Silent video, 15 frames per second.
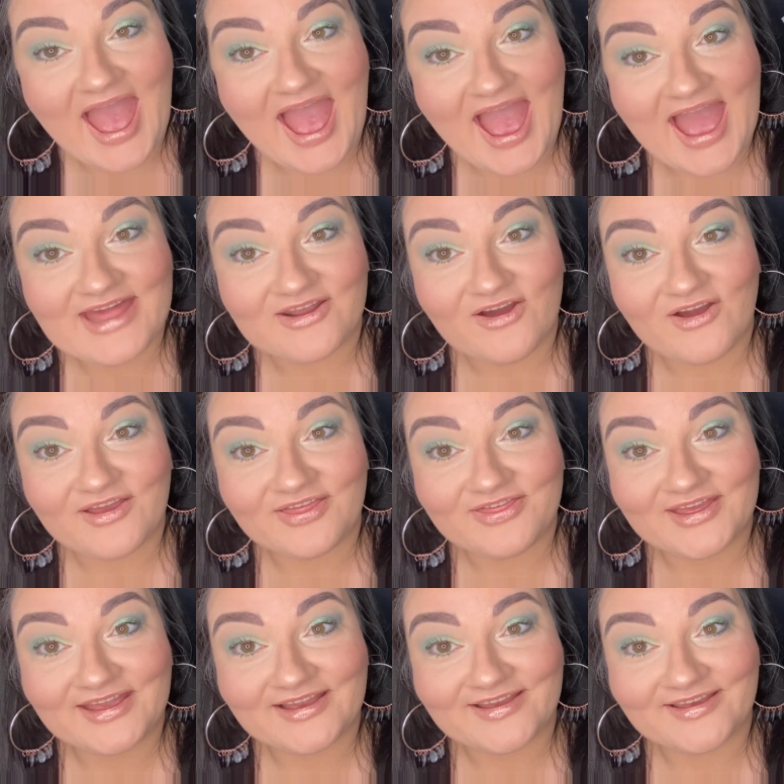And I
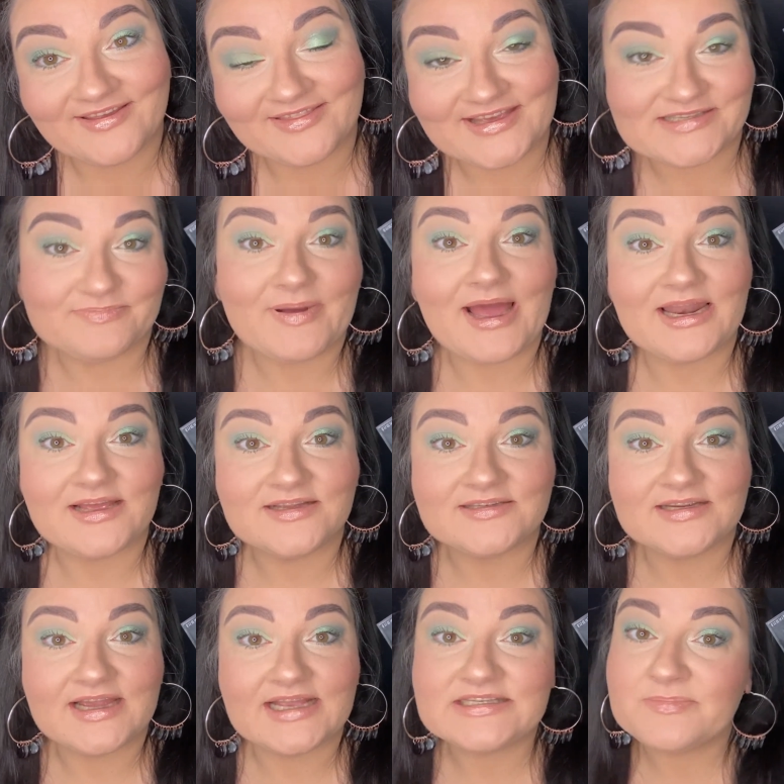think this
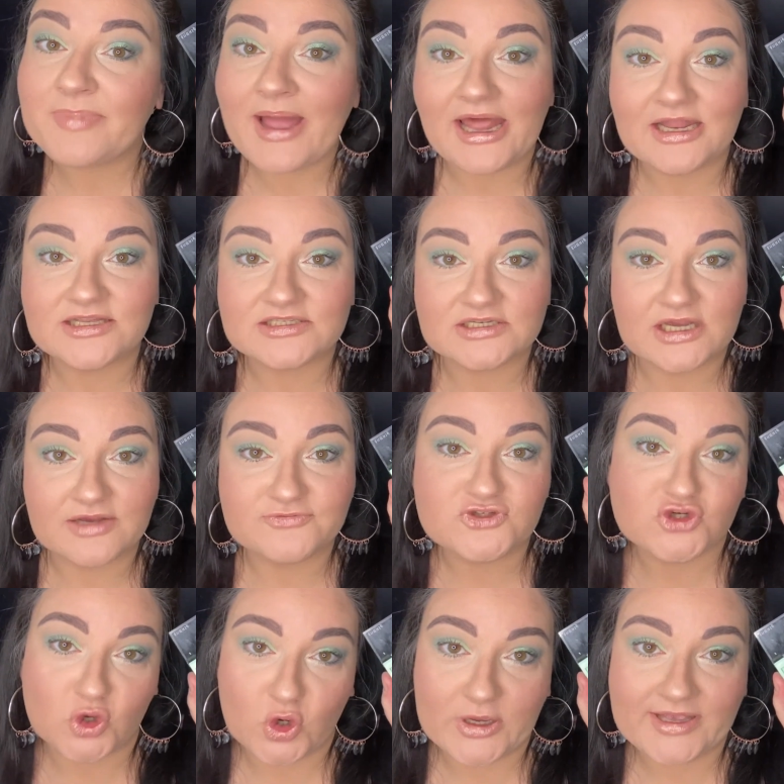palette is a palette of
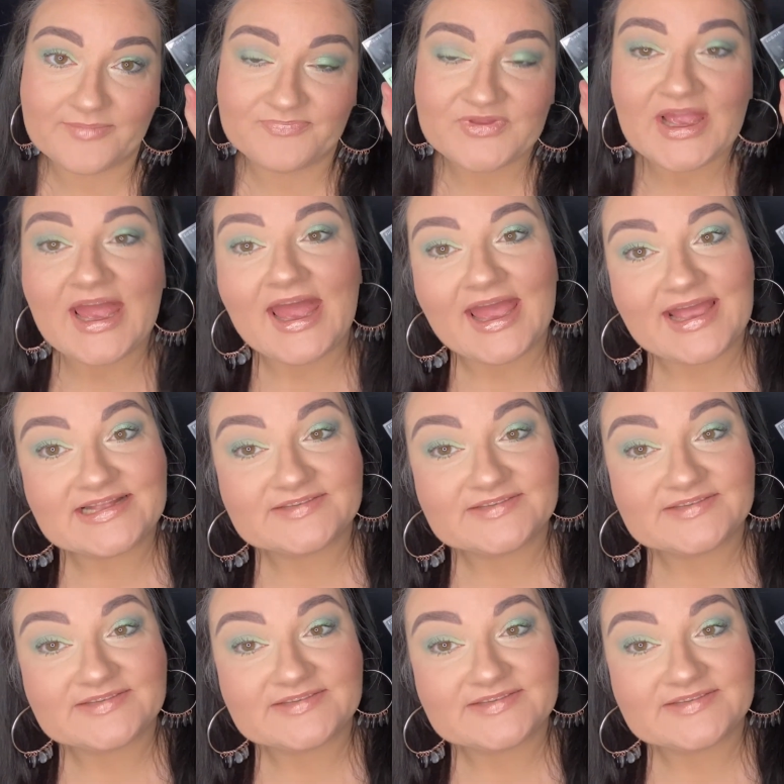joy. It's